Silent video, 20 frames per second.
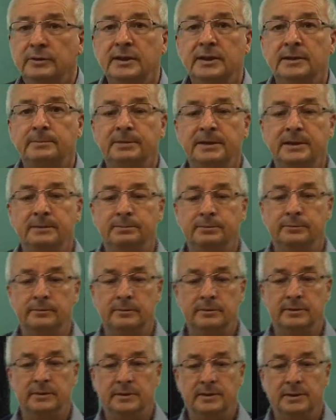hear
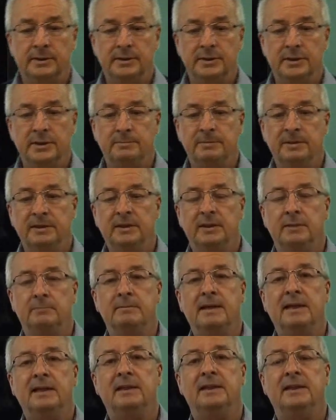people speaking
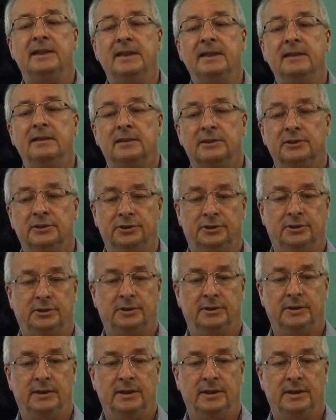mainly English,